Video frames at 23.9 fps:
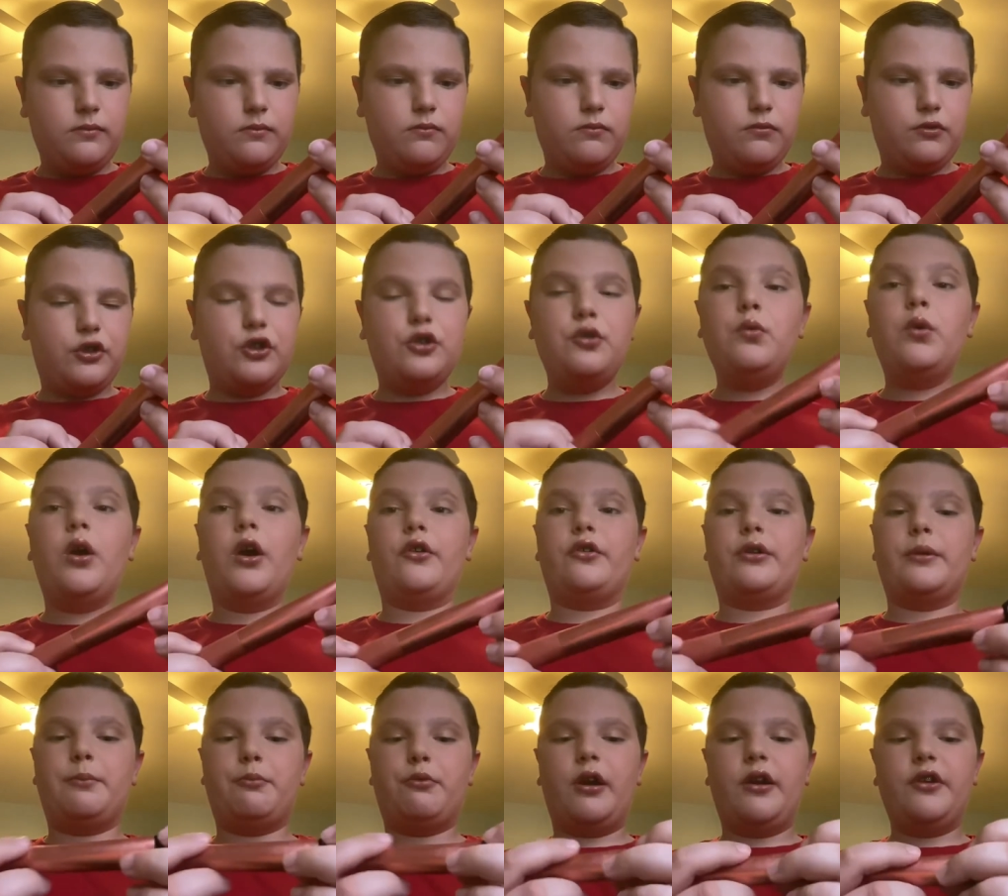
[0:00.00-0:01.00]

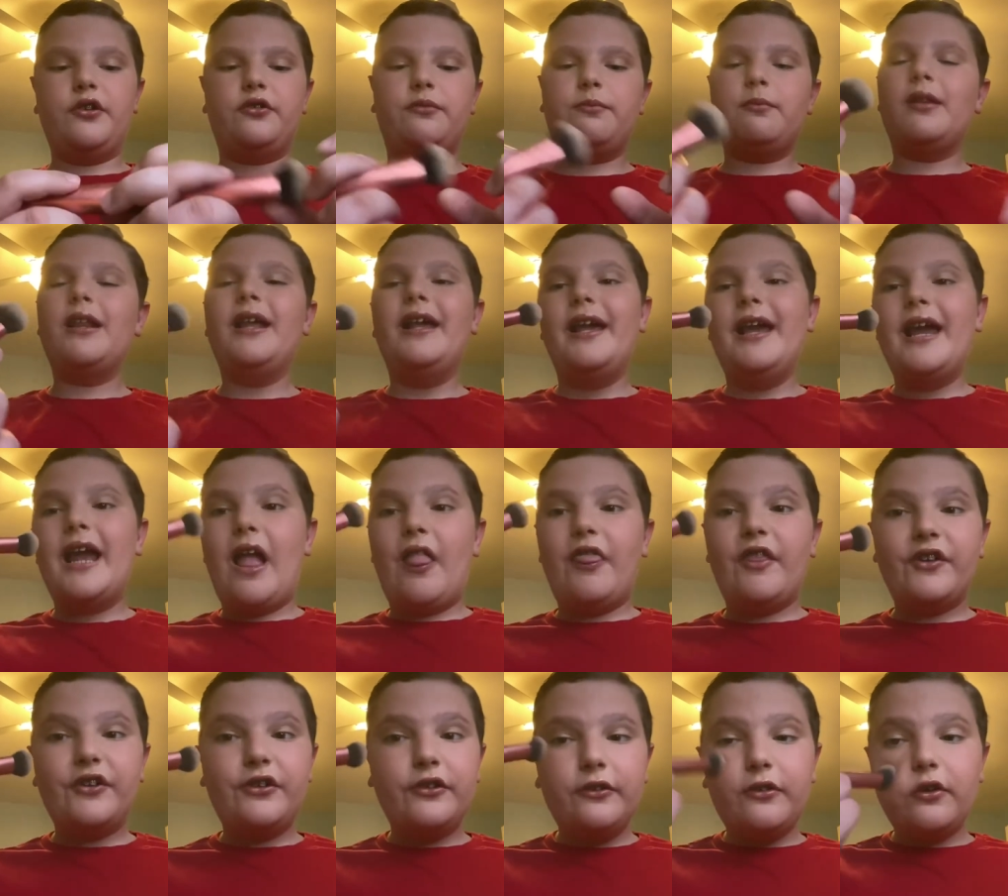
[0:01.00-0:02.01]
200 brush. And
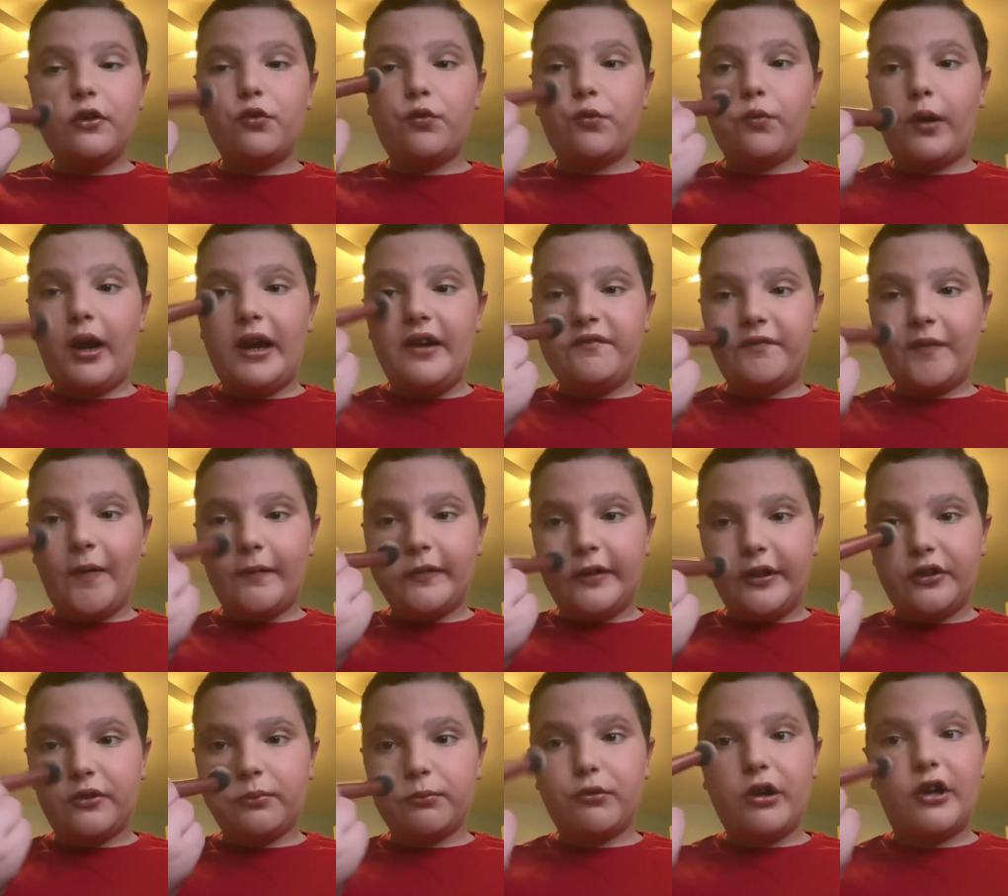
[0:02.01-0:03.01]
this is a great
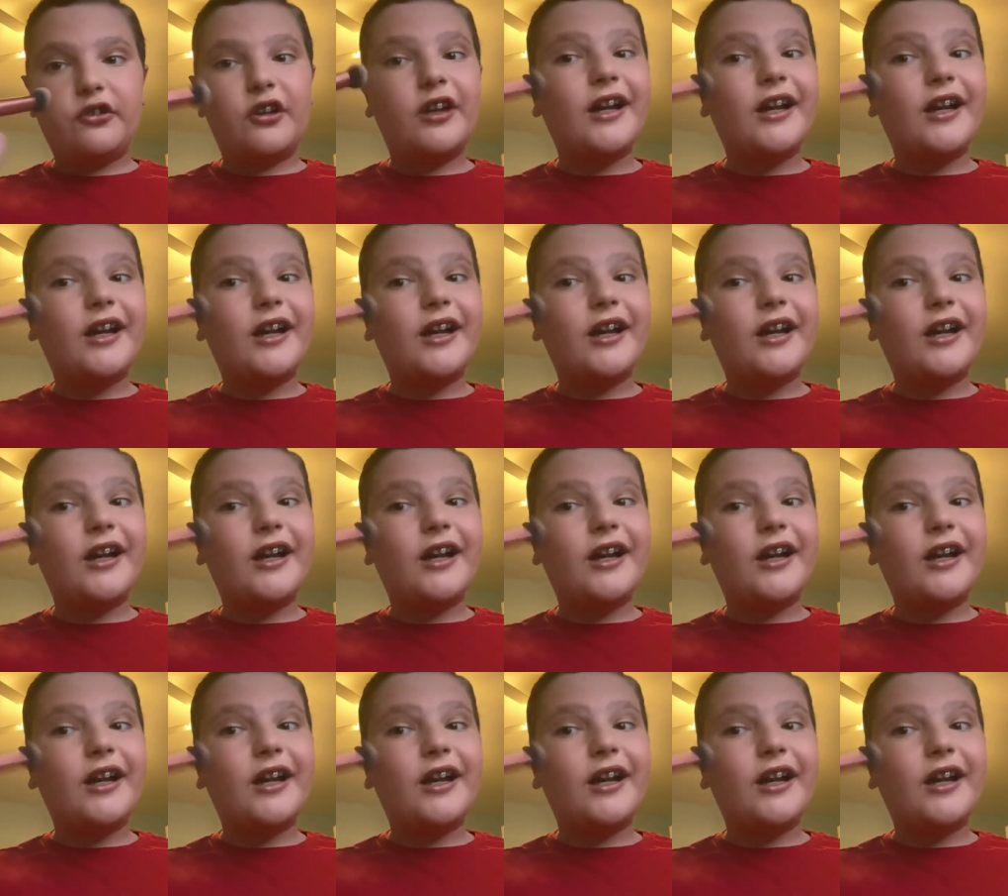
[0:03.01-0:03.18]
foundation brush.